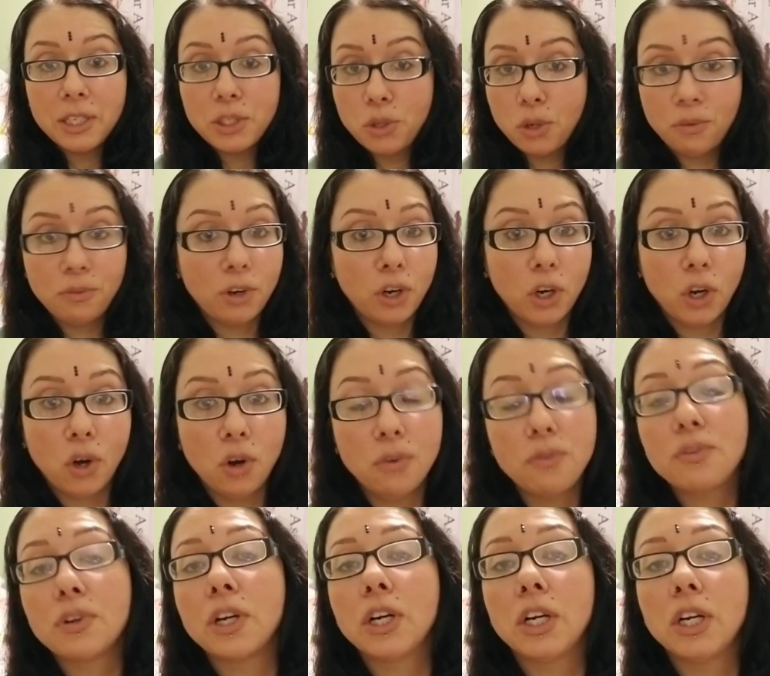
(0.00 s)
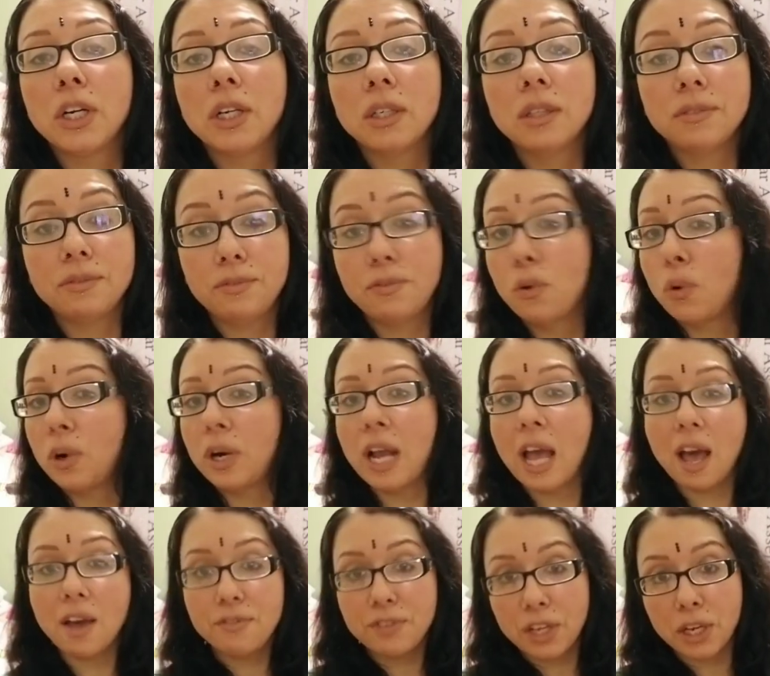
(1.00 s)
to a Virgo for
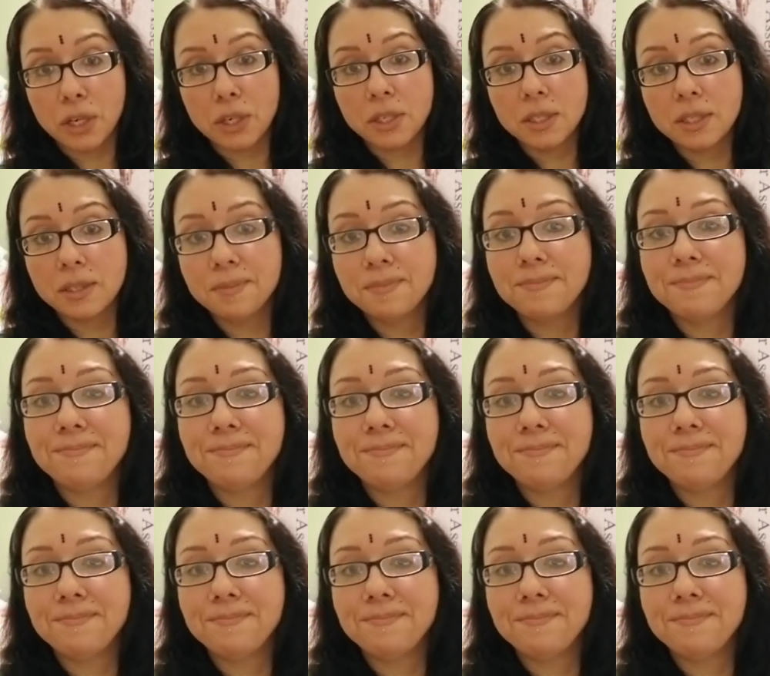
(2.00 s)
4.5 years.